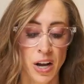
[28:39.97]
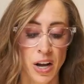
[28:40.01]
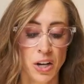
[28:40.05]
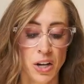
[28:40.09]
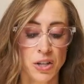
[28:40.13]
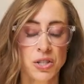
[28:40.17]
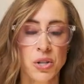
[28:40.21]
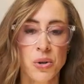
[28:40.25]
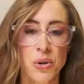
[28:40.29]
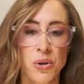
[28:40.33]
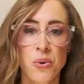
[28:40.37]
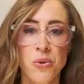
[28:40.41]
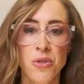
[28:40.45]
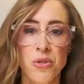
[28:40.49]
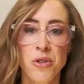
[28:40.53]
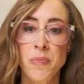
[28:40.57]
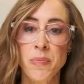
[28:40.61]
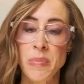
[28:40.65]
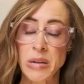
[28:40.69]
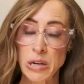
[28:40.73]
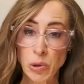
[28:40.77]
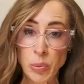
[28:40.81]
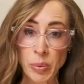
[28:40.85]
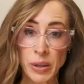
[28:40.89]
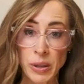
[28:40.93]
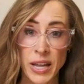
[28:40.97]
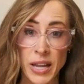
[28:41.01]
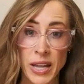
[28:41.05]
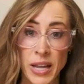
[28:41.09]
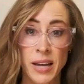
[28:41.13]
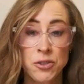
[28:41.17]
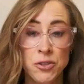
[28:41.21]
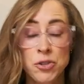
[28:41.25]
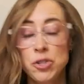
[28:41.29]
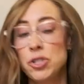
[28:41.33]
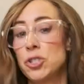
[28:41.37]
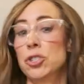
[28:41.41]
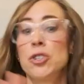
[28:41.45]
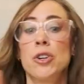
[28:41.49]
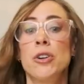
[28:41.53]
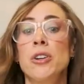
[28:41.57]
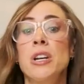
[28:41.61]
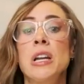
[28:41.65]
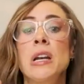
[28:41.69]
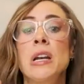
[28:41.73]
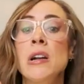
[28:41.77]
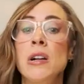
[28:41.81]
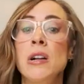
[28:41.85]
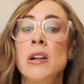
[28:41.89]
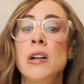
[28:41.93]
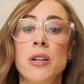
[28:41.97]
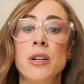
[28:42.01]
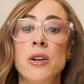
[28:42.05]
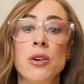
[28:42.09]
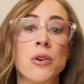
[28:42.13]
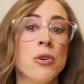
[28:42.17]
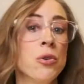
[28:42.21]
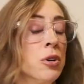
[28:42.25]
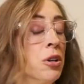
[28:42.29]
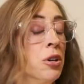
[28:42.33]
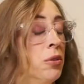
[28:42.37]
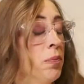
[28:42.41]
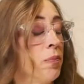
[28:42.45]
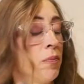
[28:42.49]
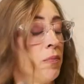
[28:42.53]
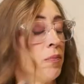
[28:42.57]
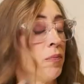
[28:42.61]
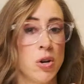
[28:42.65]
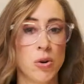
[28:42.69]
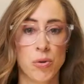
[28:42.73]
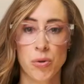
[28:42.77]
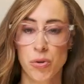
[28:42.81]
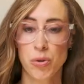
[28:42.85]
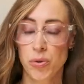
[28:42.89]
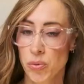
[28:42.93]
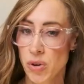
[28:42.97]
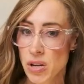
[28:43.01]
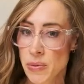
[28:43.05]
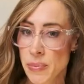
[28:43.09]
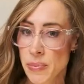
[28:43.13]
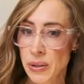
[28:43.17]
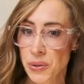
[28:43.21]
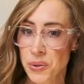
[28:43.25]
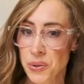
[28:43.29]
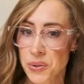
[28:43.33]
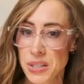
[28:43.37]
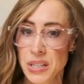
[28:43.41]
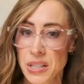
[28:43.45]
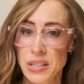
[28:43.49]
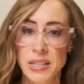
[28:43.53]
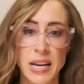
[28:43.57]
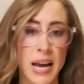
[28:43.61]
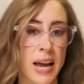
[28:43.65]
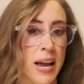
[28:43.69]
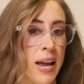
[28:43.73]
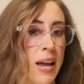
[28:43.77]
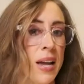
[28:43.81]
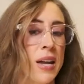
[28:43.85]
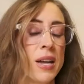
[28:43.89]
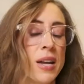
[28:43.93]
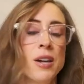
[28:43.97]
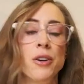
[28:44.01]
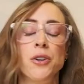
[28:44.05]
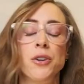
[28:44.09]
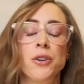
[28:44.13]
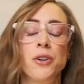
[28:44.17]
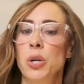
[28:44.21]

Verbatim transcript: So the meal plan should include your three meals a day,